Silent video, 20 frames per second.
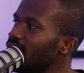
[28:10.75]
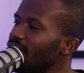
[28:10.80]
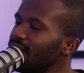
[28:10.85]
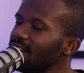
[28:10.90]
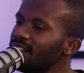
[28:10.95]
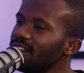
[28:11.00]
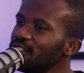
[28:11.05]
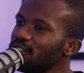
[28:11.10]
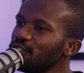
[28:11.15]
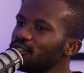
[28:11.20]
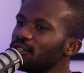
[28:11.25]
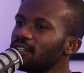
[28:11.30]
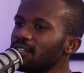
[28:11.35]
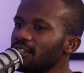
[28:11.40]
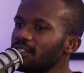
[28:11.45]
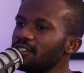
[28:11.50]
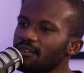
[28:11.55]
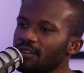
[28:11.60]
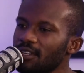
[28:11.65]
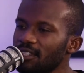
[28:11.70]
And then you can
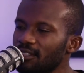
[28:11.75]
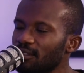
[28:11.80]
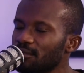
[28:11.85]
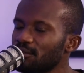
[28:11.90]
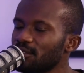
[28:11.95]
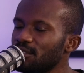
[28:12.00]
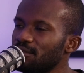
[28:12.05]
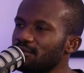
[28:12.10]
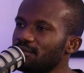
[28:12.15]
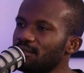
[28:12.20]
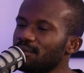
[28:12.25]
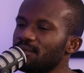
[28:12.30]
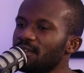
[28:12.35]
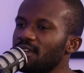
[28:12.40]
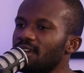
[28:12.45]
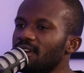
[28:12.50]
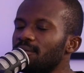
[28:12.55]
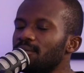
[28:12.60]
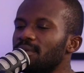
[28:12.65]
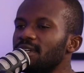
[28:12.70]
iterate, obviously, from
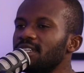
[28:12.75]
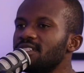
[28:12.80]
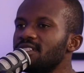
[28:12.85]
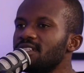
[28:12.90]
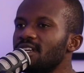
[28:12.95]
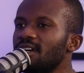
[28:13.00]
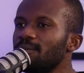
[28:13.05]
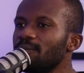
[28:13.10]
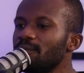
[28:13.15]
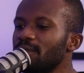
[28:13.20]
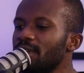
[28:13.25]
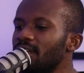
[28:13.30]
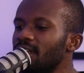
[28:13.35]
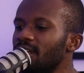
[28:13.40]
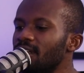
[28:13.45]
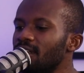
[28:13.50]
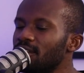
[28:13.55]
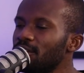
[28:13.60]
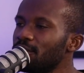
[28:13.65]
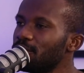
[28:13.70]
there. But
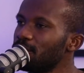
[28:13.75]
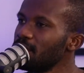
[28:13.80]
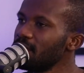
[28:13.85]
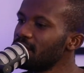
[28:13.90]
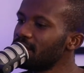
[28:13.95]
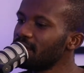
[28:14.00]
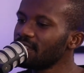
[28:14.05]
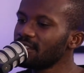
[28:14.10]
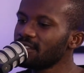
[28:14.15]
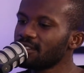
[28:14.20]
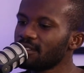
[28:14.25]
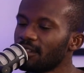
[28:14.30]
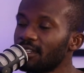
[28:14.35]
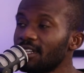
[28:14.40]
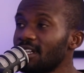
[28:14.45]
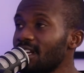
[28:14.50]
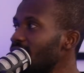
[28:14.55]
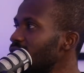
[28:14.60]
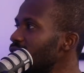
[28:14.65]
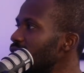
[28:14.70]
the three things on
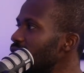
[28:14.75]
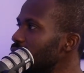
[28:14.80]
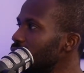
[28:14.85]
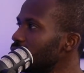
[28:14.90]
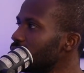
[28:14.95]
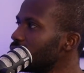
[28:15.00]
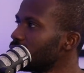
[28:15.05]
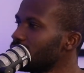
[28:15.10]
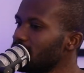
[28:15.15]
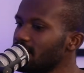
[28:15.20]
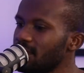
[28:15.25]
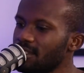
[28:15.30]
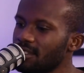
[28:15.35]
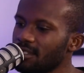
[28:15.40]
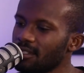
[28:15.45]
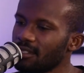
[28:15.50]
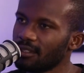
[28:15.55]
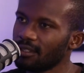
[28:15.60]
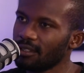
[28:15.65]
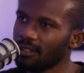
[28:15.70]
an ad level,
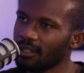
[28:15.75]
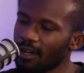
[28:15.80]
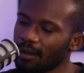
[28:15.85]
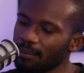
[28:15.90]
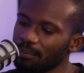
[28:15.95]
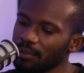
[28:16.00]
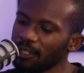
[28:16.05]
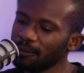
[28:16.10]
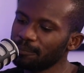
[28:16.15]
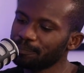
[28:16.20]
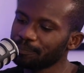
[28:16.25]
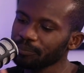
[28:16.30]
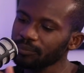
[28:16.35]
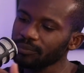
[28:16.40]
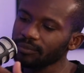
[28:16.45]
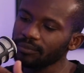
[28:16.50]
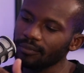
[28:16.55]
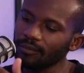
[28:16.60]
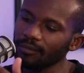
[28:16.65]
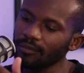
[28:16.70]
it's the copy,
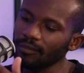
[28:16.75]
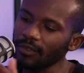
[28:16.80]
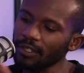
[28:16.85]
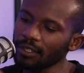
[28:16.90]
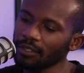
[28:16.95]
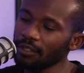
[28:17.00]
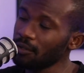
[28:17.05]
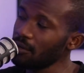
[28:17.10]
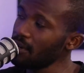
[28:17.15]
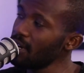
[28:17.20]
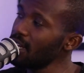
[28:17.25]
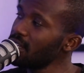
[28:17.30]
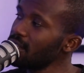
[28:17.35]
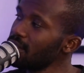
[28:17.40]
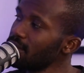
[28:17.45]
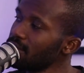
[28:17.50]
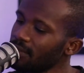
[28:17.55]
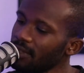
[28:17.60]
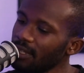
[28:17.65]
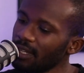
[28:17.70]
the
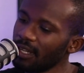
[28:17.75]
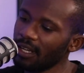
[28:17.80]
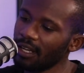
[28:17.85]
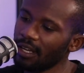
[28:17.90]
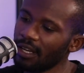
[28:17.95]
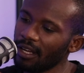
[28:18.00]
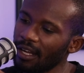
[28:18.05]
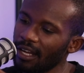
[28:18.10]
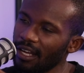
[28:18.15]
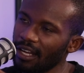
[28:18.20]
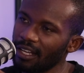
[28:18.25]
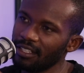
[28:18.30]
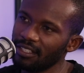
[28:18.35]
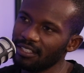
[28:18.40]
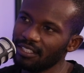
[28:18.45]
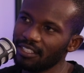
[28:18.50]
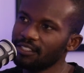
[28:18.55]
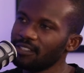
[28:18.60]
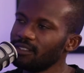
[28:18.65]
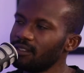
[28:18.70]
creative, and
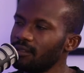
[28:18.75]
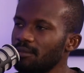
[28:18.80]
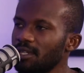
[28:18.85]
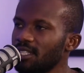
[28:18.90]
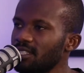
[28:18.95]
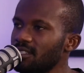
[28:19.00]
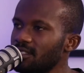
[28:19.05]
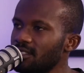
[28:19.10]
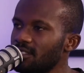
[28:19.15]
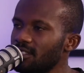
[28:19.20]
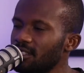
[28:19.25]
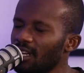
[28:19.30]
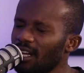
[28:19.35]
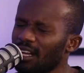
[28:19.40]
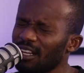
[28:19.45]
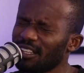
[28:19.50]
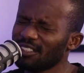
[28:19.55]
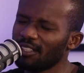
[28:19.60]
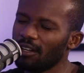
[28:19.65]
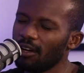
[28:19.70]
essentially the messaging,
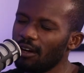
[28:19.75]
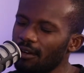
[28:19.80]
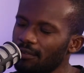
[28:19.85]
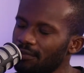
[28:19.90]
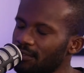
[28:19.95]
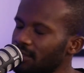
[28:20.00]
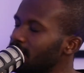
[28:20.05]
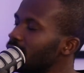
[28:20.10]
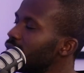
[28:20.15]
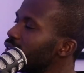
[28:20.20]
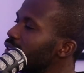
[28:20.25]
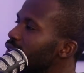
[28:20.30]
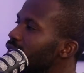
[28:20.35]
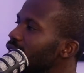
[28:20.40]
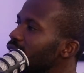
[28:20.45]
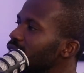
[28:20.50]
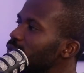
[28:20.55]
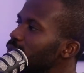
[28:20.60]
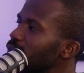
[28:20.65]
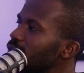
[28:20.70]
the offer.
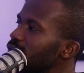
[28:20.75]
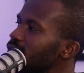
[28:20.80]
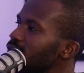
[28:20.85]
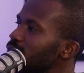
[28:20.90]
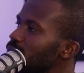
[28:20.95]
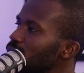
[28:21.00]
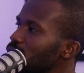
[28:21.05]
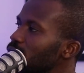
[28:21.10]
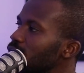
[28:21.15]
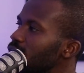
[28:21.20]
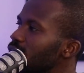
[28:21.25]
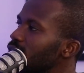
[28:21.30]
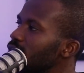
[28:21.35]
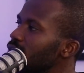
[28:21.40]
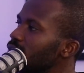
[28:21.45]
That's what's important.